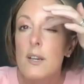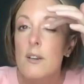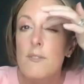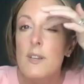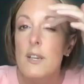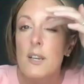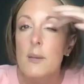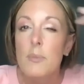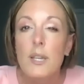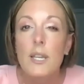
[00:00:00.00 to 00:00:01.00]
Your finger can
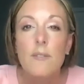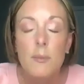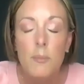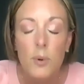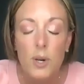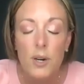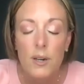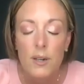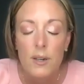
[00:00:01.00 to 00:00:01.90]
put even more